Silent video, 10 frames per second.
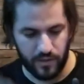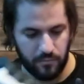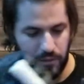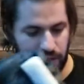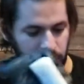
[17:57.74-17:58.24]

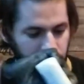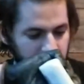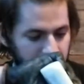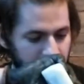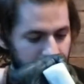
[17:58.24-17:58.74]
By the way,
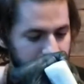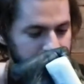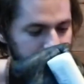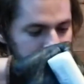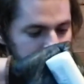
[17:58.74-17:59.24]
I have
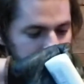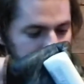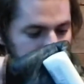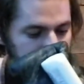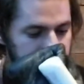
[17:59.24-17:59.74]

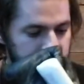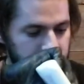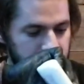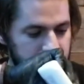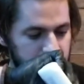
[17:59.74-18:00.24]
successfully done
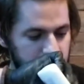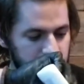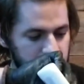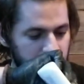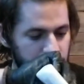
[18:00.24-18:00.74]
the cinnamon
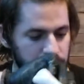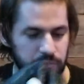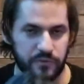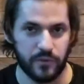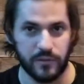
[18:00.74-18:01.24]
challenge
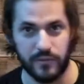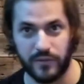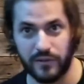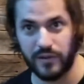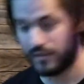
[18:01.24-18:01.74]
before, if you've
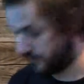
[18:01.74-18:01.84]
ever heard of